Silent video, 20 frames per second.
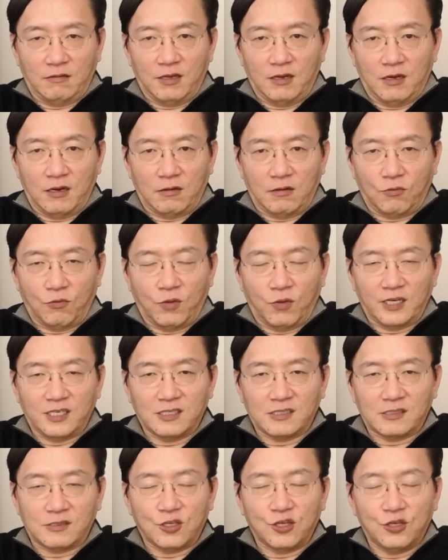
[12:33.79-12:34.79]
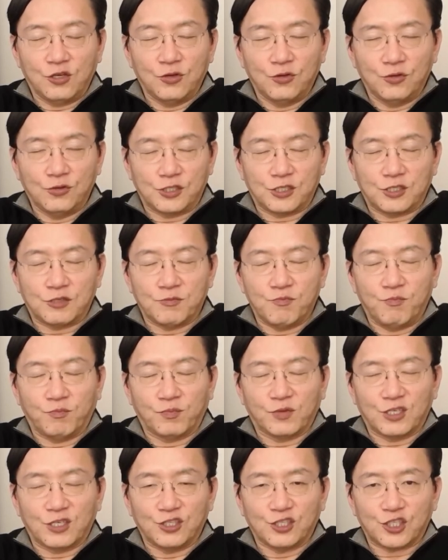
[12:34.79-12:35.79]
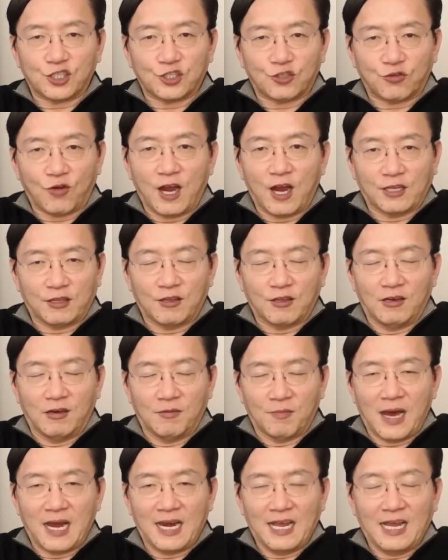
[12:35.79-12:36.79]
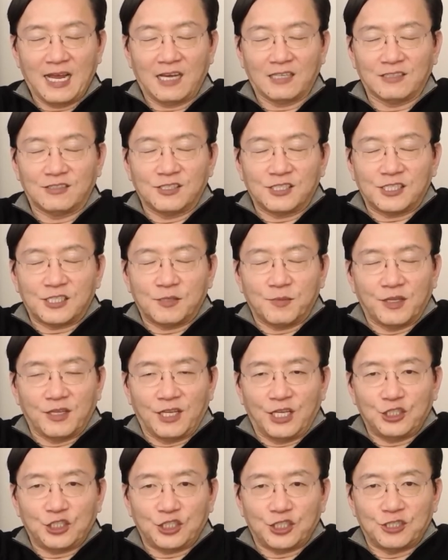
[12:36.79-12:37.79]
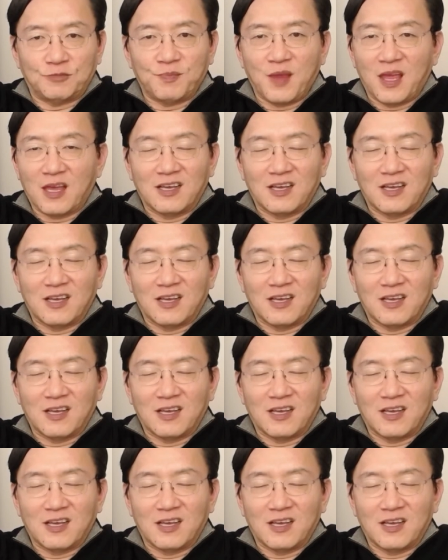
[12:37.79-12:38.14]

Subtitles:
what is used to construct a Monte Carlo simulation.